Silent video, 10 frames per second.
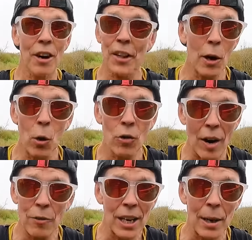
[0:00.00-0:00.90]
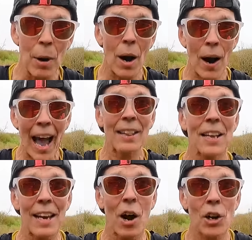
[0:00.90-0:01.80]
find they all run really well
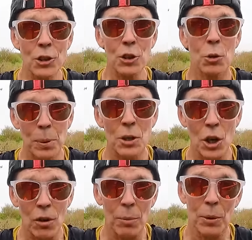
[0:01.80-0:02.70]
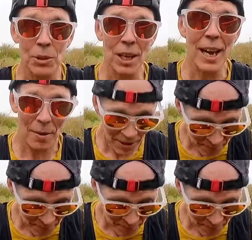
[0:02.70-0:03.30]
and they are super durable. So yeah,